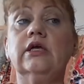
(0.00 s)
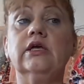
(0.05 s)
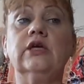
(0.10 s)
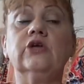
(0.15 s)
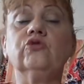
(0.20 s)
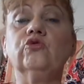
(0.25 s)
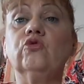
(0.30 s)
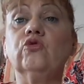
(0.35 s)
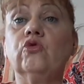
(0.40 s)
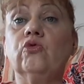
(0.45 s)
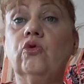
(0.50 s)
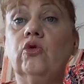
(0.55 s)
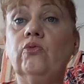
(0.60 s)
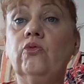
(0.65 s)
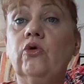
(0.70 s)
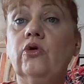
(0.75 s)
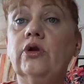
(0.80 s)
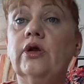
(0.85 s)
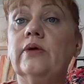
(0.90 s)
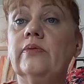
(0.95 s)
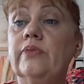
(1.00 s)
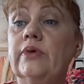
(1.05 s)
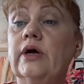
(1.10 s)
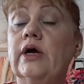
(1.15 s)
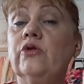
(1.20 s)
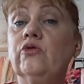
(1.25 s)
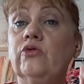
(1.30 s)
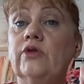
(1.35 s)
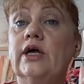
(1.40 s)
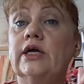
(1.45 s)
You don't quote me on it, but
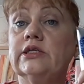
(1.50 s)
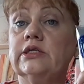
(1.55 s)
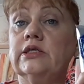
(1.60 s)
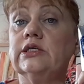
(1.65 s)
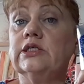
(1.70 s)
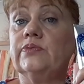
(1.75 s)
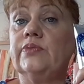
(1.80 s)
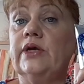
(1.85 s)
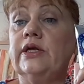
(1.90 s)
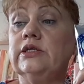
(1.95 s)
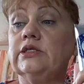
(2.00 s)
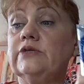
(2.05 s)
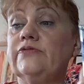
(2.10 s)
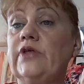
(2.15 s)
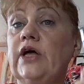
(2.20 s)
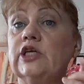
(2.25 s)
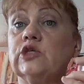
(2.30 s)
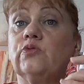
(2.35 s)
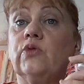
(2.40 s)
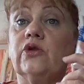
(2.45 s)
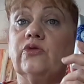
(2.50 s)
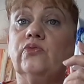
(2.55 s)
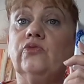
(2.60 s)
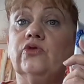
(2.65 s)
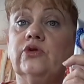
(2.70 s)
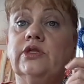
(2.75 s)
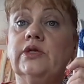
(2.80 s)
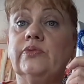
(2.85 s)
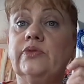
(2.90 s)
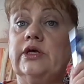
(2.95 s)
I know that's expensive. That's worth
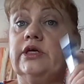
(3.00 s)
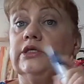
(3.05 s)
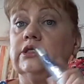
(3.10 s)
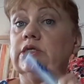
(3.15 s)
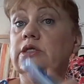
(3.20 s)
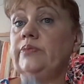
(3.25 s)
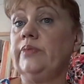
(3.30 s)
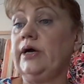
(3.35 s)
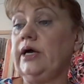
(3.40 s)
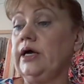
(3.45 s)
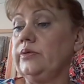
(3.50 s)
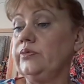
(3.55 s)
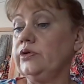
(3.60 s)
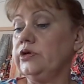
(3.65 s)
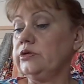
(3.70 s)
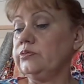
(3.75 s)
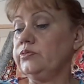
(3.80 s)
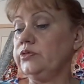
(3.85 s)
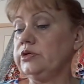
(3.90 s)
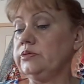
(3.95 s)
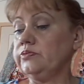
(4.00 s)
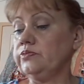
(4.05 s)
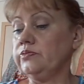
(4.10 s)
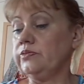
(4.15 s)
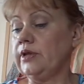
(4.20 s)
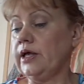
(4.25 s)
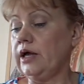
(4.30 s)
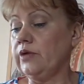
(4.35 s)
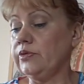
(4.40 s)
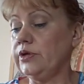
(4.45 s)
more than the price of the bag,
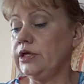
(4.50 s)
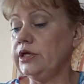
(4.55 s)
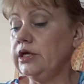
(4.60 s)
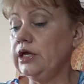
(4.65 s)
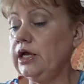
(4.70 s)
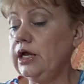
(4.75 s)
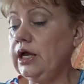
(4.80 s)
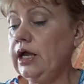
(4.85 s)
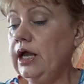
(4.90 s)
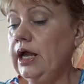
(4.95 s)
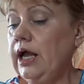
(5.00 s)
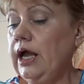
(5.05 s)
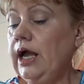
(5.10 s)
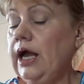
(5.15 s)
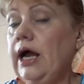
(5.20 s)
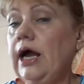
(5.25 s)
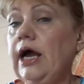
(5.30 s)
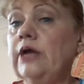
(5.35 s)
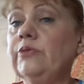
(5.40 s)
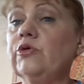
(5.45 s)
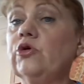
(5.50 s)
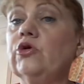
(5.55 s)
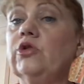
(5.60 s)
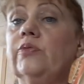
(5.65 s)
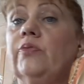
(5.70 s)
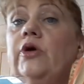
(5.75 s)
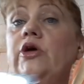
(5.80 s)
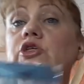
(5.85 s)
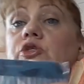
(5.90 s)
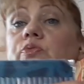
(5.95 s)
that way. And we've got the
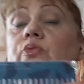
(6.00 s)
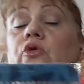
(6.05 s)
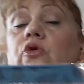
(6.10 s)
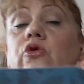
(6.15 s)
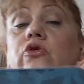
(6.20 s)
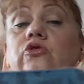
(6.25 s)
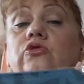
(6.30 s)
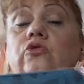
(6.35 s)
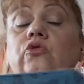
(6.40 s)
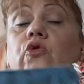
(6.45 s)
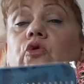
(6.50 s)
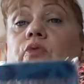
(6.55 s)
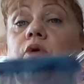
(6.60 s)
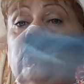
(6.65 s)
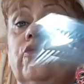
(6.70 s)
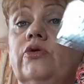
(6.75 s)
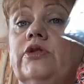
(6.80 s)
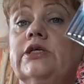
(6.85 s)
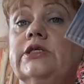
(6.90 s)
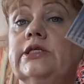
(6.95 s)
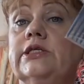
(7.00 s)
Birchbox comb. I know they